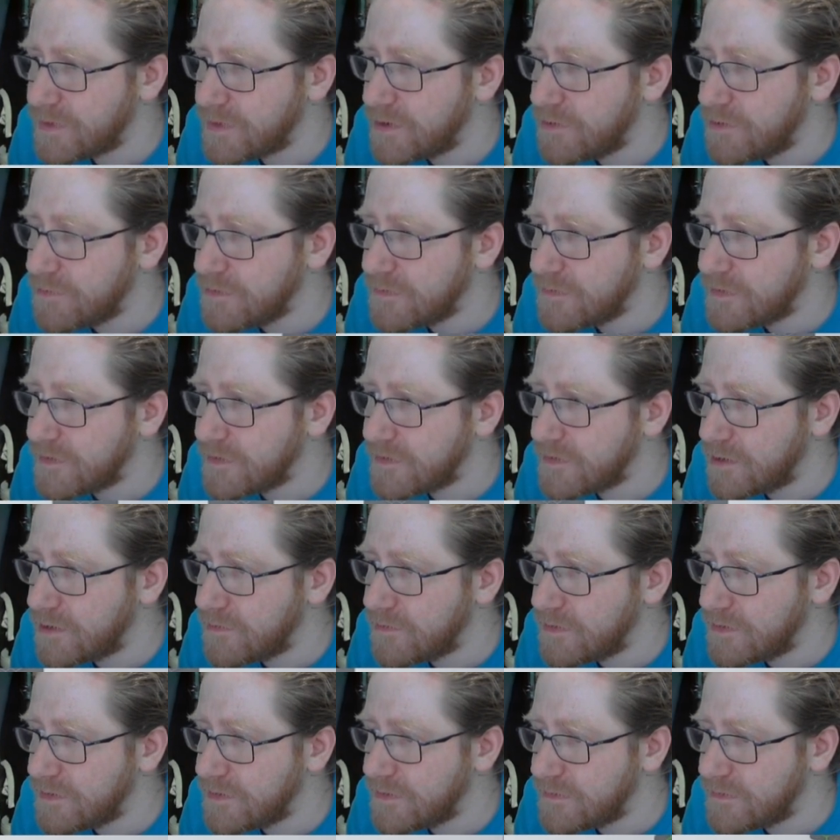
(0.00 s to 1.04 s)
Only thing now
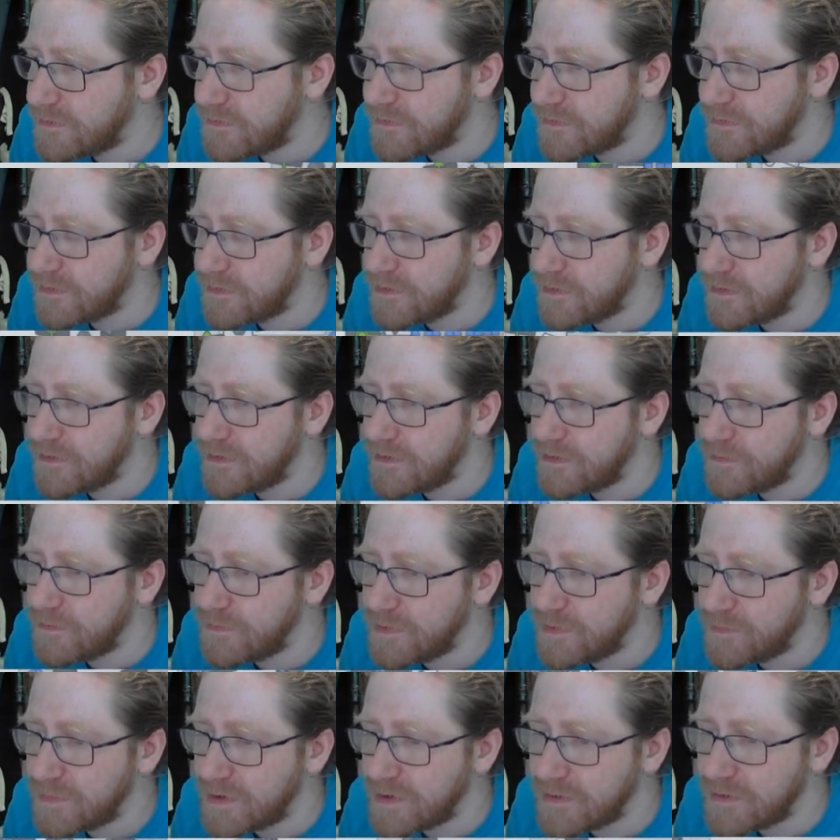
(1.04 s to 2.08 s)
is
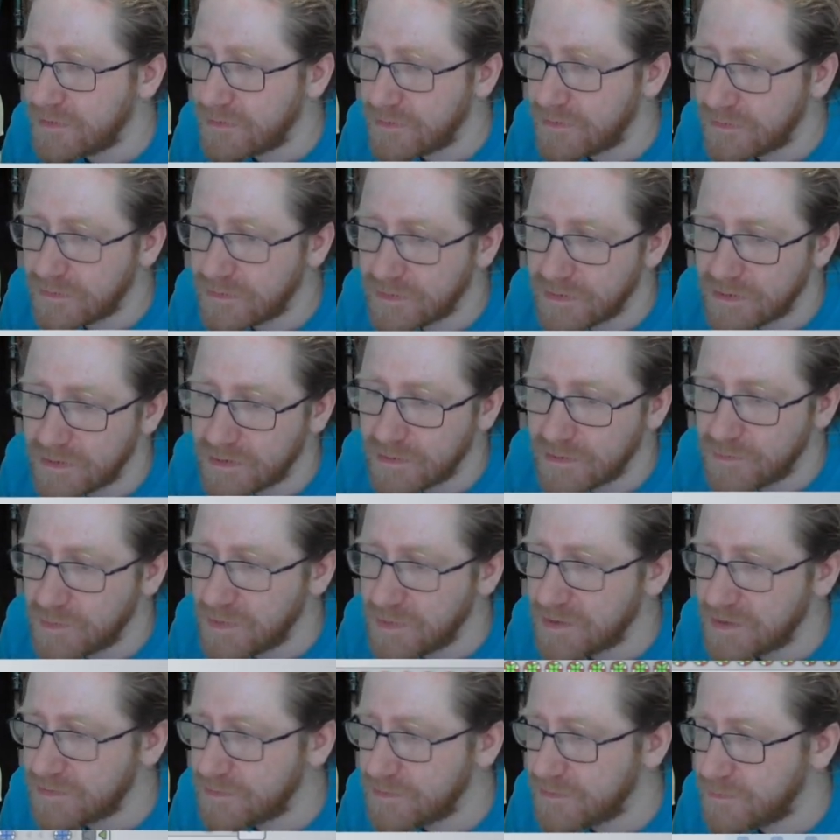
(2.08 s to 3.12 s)
we might
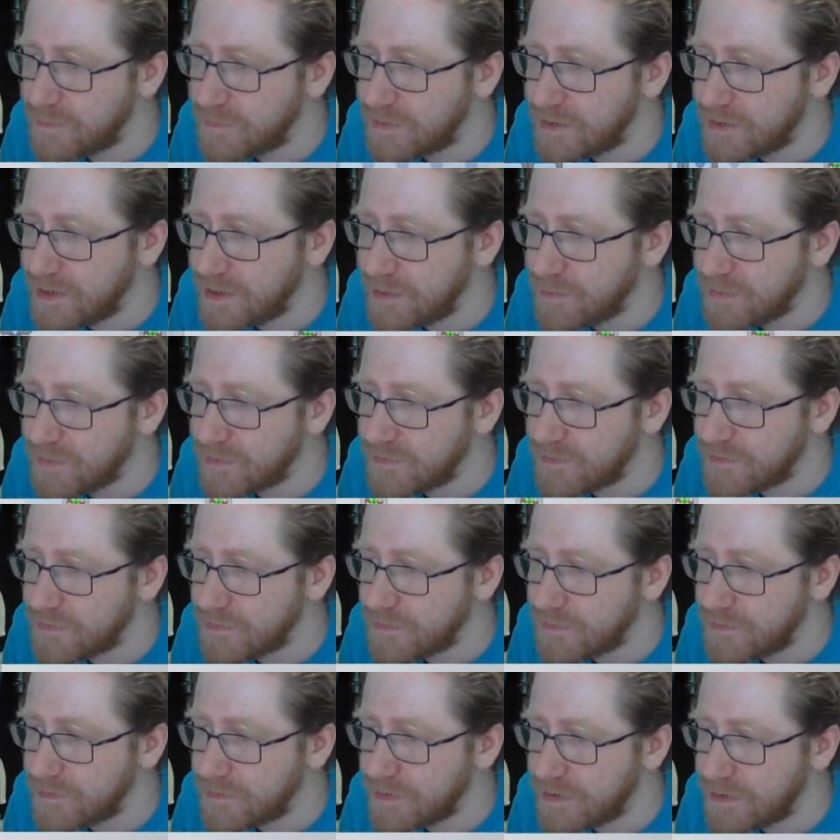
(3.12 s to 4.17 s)
not be able
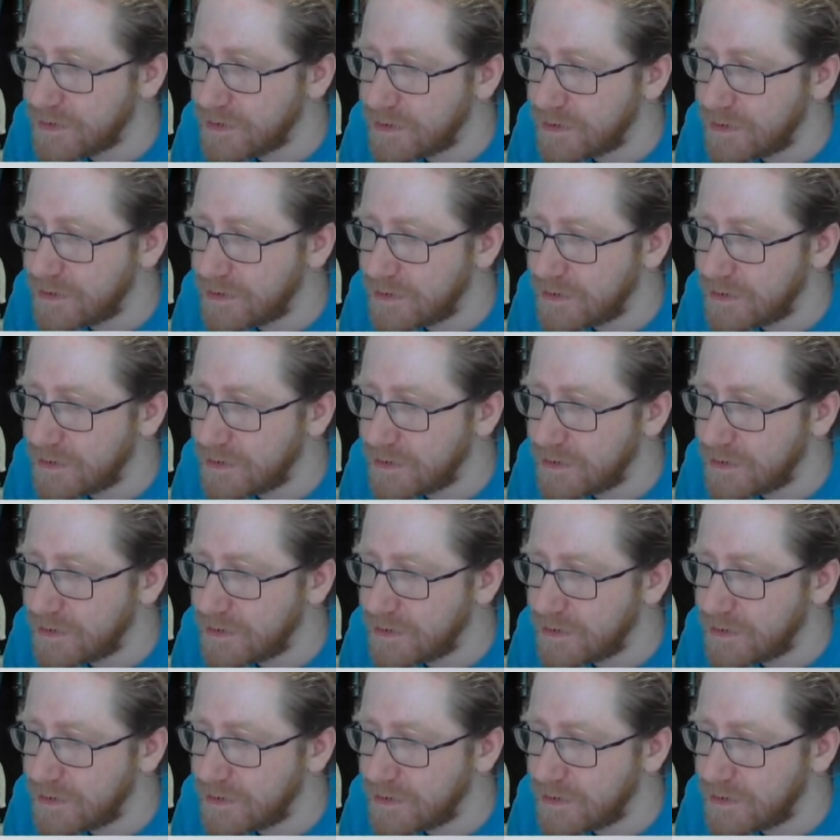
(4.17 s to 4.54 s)
to